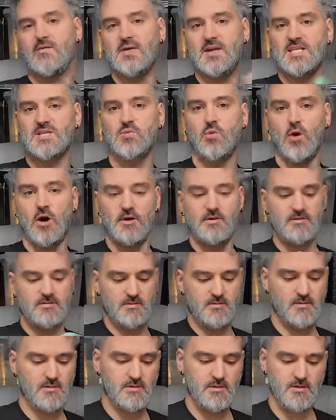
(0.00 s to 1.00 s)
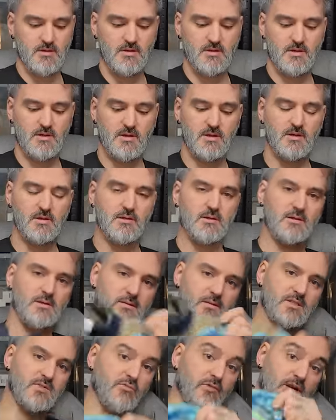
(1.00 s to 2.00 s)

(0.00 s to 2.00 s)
this one, it's a